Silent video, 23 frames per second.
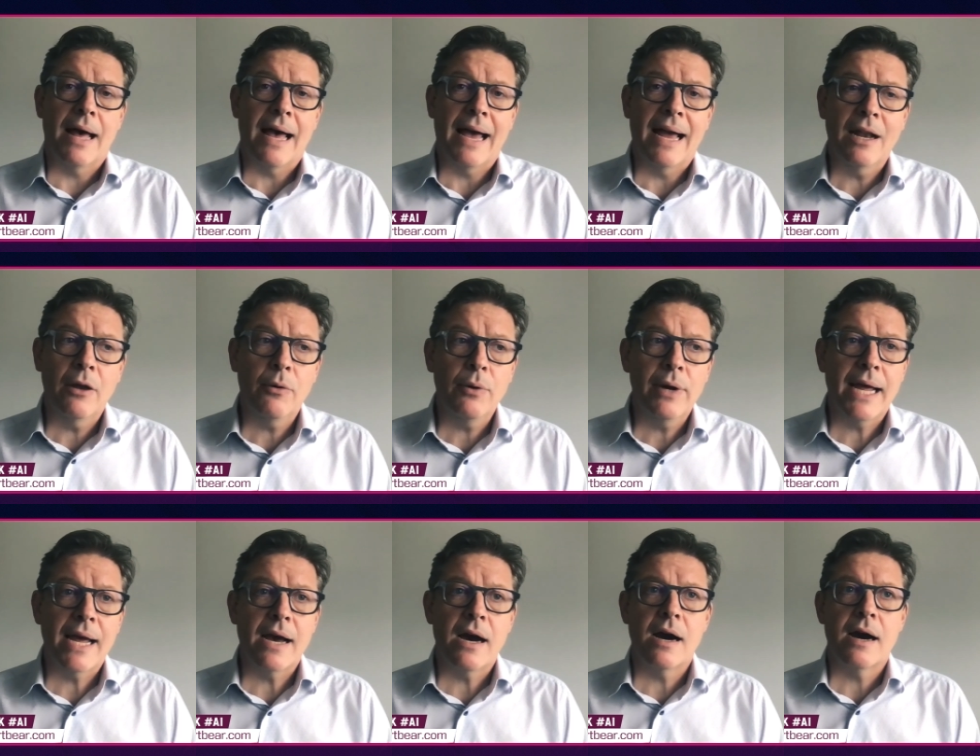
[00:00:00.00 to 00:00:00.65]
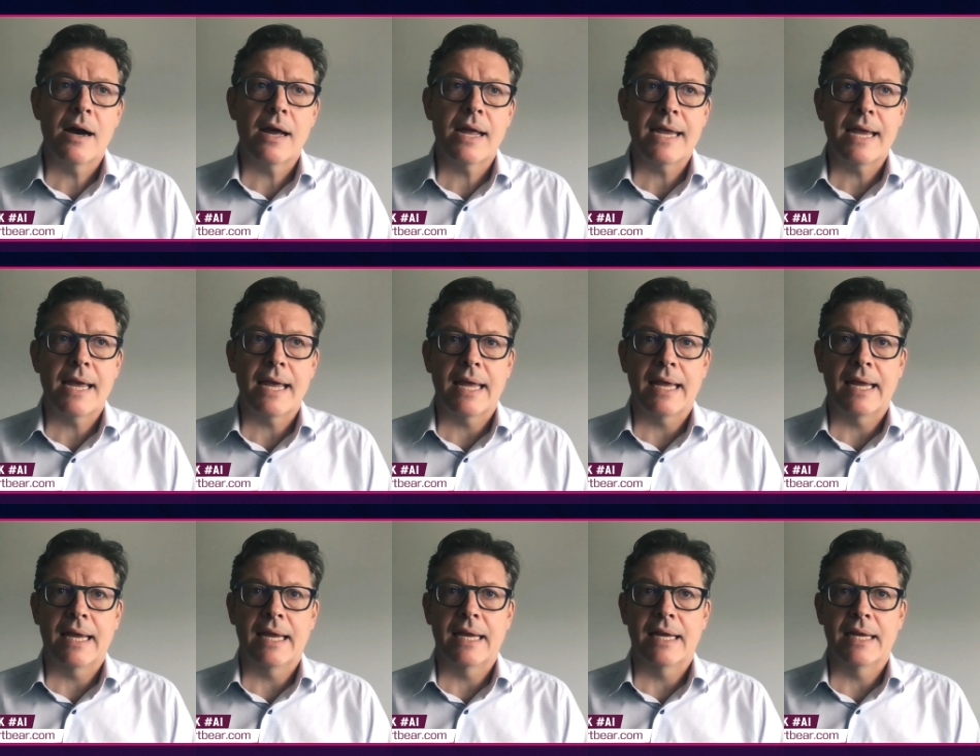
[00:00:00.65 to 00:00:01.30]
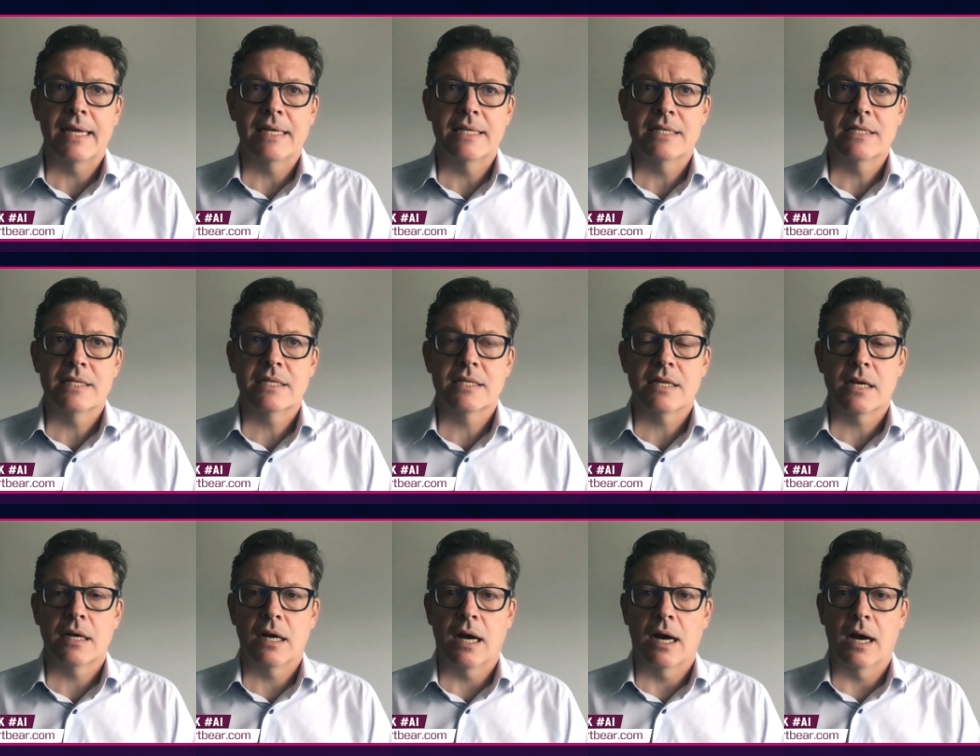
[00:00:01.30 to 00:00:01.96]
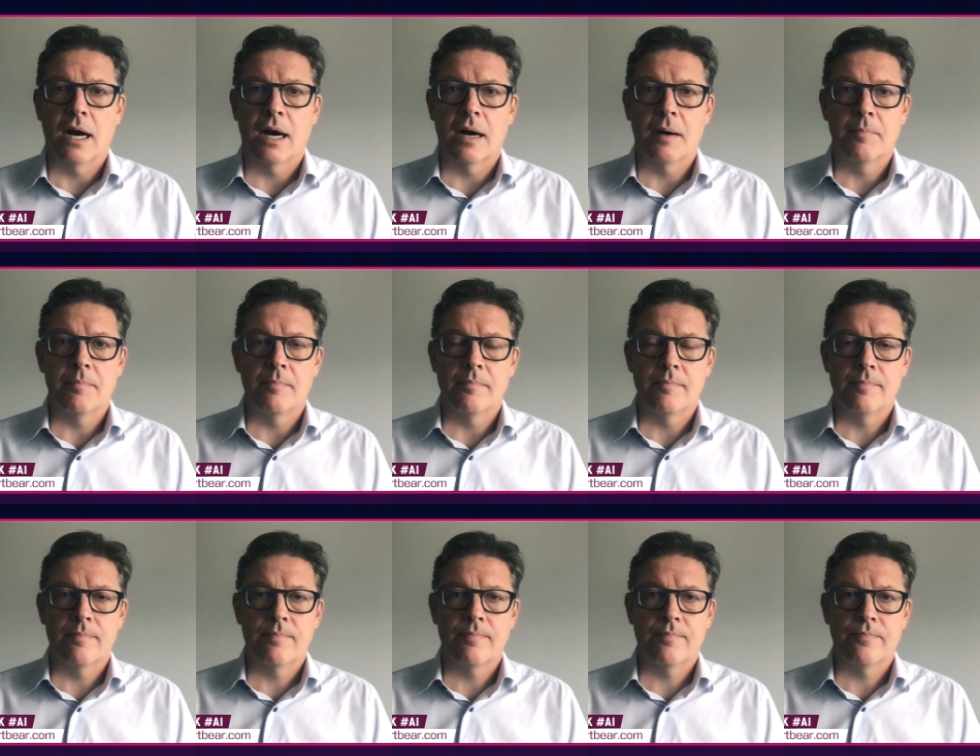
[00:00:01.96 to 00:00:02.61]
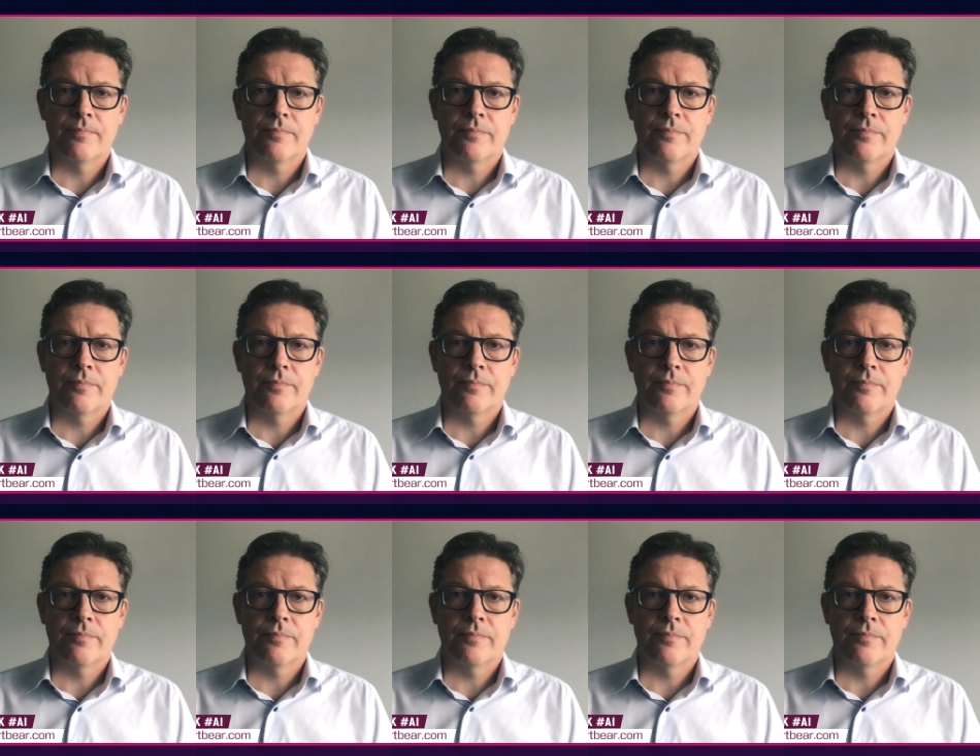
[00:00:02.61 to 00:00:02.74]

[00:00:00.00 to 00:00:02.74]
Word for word: Halo AI is um,